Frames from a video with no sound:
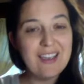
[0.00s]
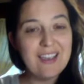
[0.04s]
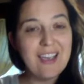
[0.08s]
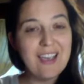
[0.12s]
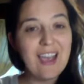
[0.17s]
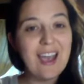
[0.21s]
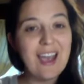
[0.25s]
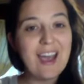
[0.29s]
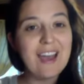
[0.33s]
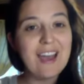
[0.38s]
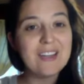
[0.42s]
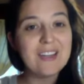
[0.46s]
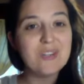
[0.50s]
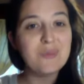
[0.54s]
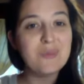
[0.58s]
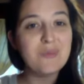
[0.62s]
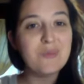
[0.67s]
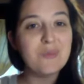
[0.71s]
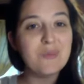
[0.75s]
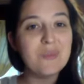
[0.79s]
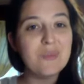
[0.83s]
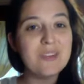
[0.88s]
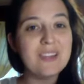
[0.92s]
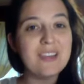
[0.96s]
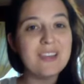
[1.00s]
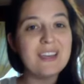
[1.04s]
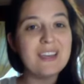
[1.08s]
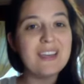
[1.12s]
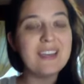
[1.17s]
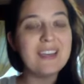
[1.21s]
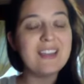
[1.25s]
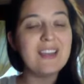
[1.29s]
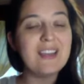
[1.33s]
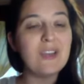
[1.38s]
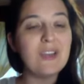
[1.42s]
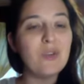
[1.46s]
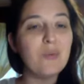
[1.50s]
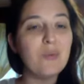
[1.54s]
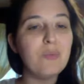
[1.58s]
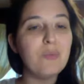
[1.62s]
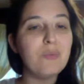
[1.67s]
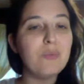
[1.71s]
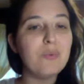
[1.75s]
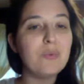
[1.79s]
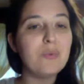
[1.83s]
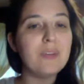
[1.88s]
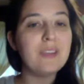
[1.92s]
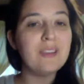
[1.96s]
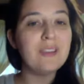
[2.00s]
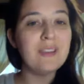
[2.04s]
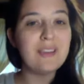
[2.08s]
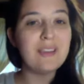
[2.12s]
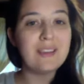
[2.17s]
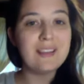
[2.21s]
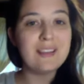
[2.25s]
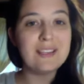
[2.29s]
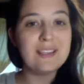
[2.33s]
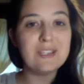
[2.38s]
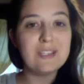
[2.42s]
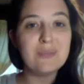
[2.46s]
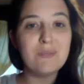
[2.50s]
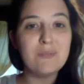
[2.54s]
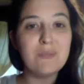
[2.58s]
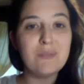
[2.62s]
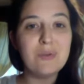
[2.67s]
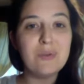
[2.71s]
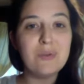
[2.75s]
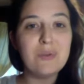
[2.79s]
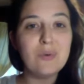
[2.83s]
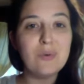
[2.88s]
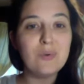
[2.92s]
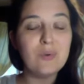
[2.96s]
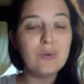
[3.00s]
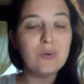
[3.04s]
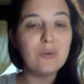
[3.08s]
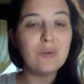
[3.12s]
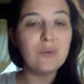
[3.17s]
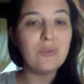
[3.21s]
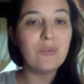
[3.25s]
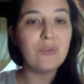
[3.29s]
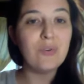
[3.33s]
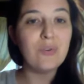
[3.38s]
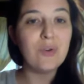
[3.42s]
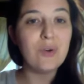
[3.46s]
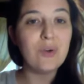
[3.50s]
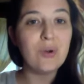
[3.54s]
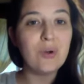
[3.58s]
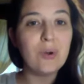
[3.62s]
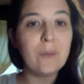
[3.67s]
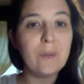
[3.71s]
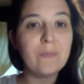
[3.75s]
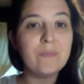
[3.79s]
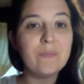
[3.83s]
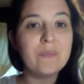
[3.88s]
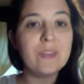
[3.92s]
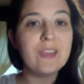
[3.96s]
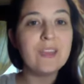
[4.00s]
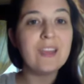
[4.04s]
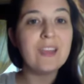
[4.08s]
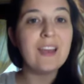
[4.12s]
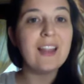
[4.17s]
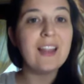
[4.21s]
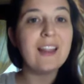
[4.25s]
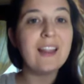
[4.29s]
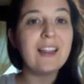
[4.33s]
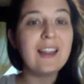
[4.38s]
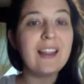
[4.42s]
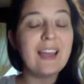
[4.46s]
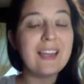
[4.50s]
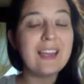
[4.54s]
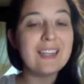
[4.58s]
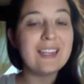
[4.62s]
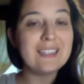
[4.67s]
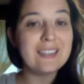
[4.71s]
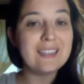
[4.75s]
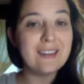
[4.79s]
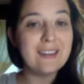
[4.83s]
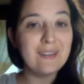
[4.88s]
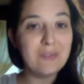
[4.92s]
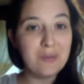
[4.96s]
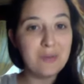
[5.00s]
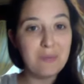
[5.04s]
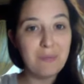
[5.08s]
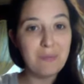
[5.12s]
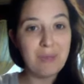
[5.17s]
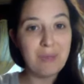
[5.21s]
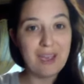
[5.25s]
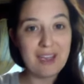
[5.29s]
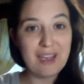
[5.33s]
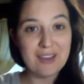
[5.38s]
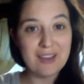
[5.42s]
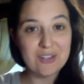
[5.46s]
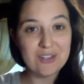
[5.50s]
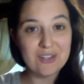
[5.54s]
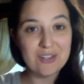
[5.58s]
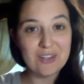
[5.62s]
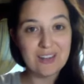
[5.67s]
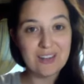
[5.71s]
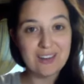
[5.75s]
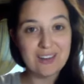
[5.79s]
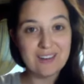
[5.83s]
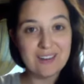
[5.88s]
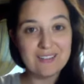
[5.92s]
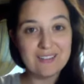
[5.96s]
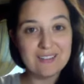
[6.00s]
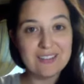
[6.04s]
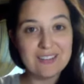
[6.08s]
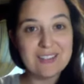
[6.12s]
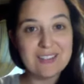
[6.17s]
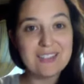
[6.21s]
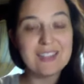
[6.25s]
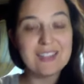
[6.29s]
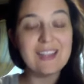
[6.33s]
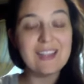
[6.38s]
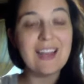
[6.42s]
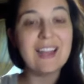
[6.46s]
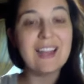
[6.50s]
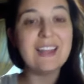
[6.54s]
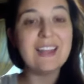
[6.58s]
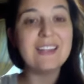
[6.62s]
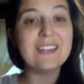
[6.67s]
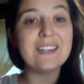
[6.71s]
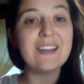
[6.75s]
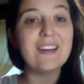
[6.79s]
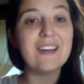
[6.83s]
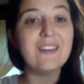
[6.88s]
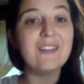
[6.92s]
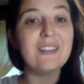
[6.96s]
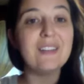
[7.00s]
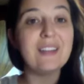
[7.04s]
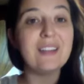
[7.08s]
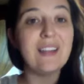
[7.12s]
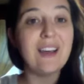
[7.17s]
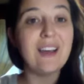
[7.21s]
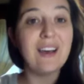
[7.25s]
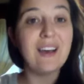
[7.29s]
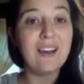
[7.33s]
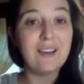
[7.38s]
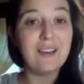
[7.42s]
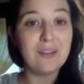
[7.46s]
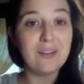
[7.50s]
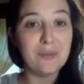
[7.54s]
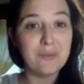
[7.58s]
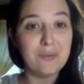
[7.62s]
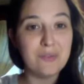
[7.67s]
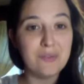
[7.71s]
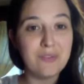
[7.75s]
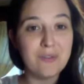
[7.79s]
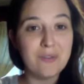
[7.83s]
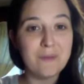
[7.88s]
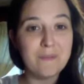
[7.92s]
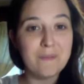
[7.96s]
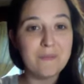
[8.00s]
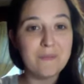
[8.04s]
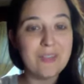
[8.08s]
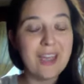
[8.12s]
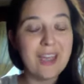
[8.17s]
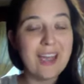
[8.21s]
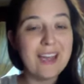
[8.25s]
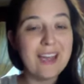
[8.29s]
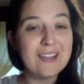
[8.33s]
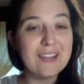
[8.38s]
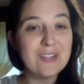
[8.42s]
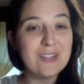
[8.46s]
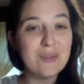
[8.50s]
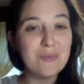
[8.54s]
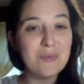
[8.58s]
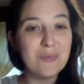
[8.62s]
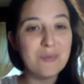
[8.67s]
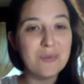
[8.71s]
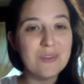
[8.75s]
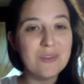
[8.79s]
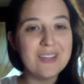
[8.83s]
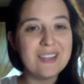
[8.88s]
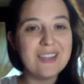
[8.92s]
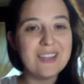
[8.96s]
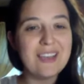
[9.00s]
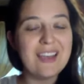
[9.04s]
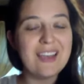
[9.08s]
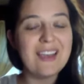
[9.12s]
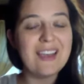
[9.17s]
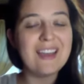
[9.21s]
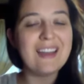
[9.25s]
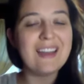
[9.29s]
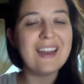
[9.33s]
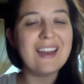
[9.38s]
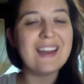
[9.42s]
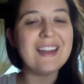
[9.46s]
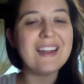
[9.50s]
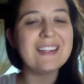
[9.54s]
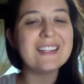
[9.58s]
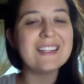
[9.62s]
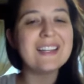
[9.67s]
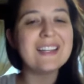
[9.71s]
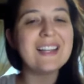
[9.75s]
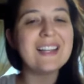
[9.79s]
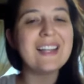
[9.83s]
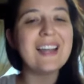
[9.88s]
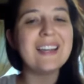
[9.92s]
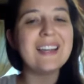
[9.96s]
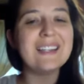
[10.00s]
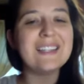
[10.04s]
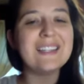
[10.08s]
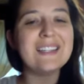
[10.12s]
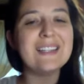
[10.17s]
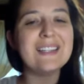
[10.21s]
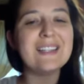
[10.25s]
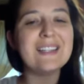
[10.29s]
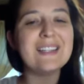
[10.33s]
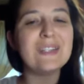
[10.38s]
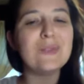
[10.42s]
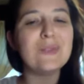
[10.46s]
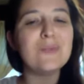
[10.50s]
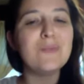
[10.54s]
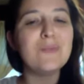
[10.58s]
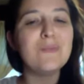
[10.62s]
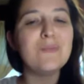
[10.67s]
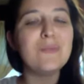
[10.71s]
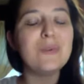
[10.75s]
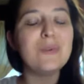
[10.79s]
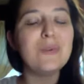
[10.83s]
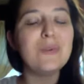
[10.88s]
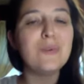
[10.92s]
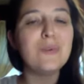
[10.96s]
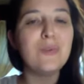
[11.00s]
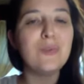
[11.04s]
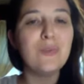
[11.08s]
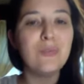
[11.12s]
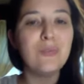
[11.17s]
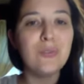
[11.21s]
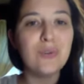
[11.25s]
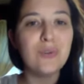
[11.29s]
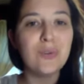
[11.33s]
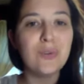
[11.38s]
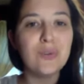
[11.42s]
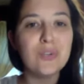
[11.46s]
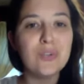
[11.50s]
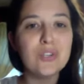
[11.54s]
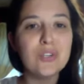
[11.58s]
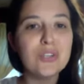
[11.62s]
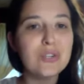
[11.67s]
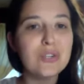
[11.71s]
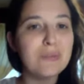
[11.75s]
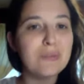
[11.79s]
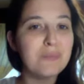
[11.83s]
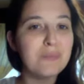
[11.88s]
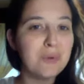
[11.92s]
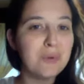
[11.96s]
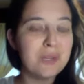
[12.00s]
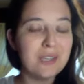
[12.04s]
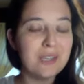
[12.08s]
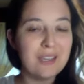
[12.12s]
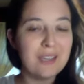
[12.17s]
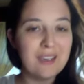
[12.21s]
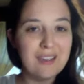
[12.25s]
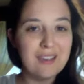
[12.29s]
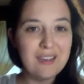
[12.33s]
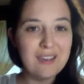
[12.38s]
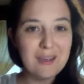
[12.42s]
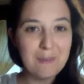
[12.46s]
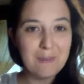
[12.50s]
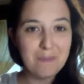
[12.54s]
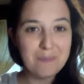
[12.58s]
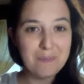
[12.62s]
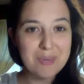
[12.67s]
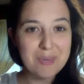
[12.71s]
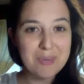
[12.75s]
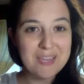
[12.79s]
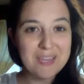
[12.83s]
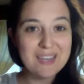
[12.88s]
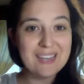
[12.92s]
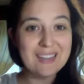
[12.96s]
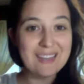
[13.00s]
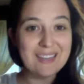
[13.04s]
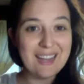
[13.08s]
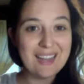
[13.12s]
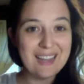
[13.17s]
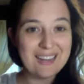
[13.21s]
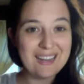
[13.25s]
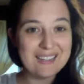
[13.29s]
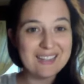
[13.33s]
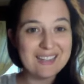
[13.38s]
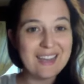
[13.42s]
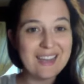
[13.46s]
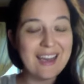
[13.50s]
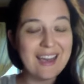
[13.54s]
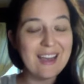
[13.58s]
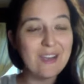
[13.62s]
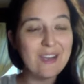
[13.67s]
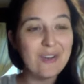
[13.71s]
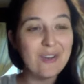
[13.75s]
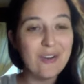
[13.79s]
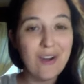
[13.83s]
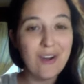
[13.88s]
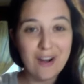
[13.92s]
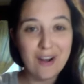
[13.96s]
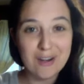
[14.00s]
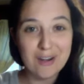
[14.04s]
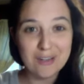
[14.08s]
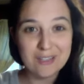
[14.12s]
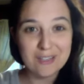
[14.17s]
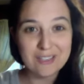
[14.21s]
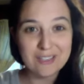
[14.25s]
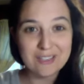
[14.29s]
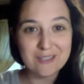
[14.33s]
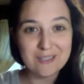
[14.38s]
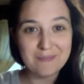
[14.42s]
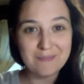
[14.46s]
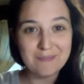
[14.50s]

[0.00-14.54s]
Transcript: that you're breathing in this beautiful light of compassion, this light of love as you breathe in, and it's collecting this beautiful shimmering pink light at your heart.